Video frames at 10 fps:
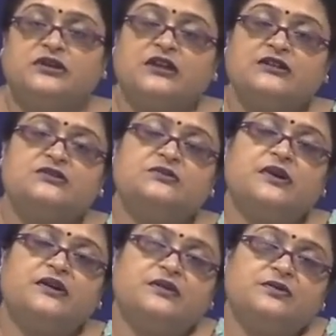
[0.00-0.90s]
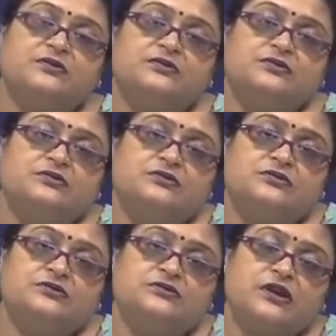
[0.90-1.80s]
That is where you
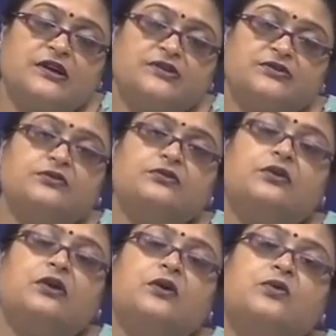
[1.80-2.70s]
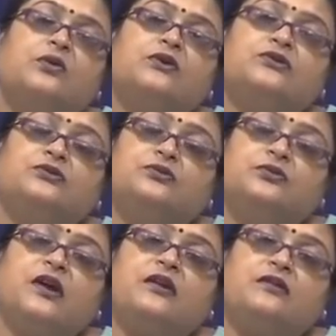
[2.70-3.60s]
try to know what you,
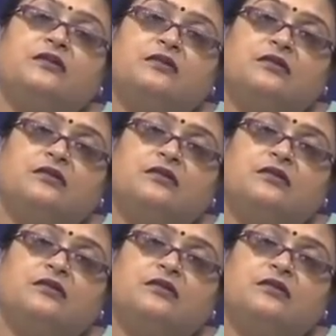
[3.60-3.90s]
where